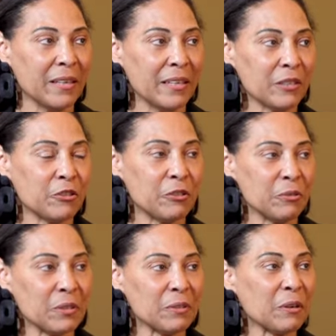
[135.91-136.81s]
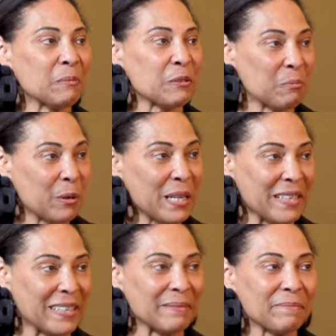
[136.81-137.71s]
issues in terms of
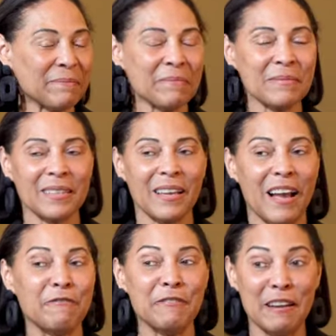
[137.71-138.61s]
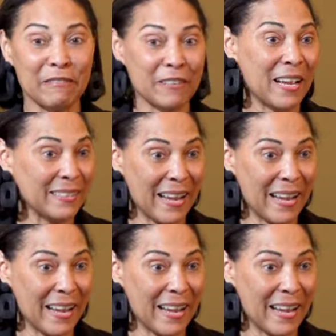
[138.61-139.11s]
breathing. I've never had